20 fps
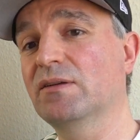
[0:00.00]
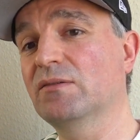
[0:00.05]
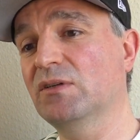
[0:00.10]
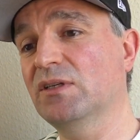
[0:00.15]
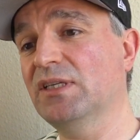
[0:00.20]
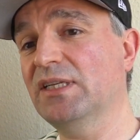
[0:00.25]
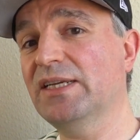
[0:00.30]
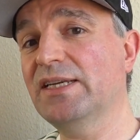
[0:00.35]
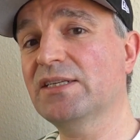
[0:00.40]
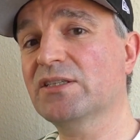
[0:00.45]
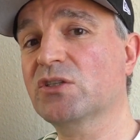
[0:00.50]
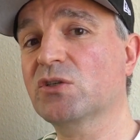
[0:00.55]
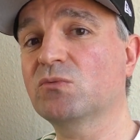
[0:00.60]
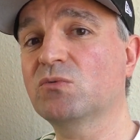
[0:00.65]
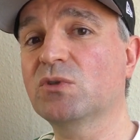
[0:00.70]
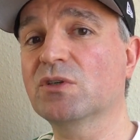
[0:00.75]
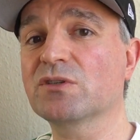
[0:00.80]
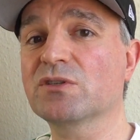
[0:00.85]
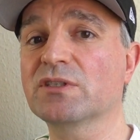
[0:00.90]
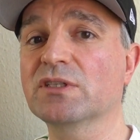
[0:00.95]
lean
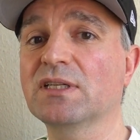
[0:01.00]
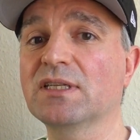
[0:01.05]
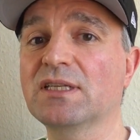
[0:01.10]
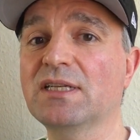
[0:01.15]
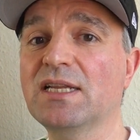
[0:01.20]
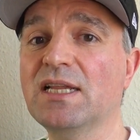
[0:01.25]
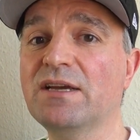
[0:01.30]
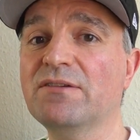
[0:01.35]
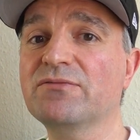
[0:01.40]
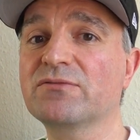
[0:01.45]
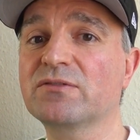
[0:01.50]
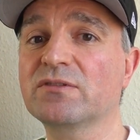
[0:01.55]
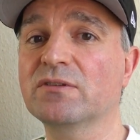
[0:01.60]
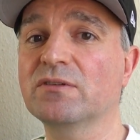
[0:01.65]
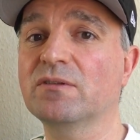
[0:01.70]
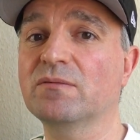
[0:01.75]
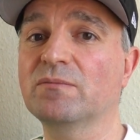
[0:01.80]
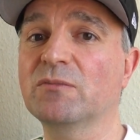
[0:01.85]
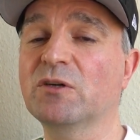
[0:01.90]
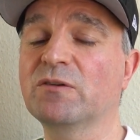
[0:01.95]
towards the left
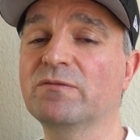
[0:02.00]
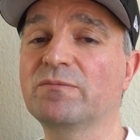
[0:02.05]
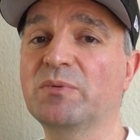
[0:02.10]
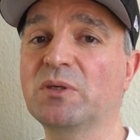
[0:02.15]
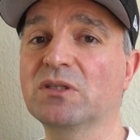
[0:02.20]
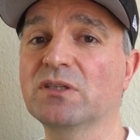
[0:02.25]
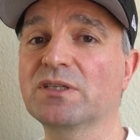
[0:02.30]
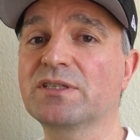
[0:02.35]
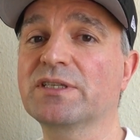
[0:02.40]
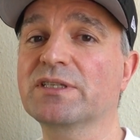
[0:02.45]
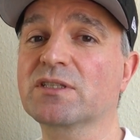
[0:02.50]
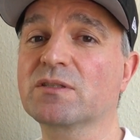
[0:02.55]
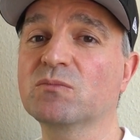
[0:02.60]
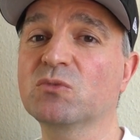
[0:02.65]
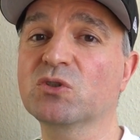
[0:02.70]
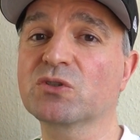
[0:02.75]
of politics,